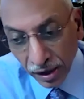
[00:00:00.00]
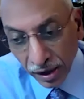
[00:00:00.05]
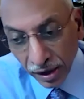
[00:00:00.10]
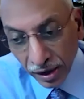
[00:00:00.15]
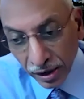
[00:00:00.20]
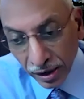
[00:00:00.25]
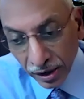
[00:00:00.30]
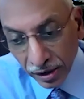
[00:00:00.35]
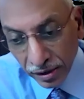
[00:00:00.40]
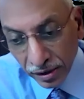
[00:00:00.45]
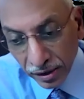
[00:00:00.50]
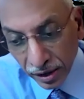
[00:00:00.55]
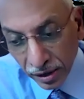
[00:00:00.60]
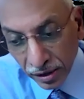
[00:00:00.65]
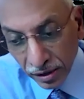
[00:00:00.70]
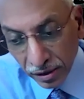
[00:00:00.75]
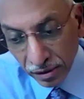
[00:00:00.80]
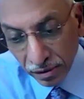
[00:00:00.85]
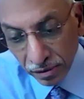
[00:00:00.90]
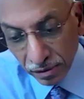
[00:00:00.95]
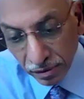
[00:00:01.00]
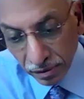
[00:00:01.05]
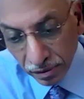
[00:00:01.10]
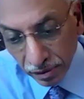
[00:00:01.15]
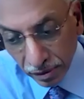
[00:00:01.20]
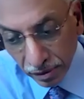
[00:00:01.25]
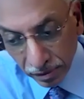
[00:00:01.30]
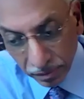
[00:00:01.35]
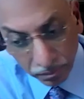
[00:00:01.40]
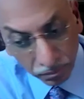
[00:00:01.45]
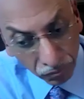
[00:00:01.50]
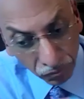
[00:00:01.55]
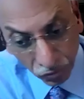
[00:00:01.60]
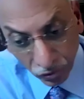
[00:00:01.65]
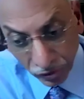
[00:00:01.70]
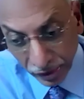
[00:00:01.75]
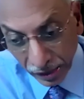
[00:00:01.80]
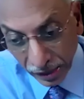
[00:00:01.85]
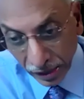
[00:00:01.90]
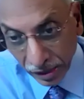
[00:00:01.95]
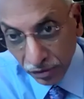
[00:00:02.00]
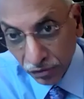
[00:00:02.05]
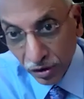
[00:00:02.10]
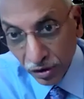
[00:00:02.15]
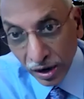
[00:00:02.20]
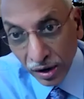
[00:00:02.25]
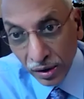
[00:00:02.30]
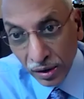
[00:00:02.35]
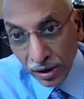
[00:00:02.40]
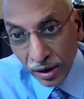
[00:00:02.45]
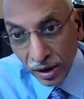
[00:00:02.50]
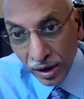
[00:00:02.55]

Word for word: And, and uh, really, I,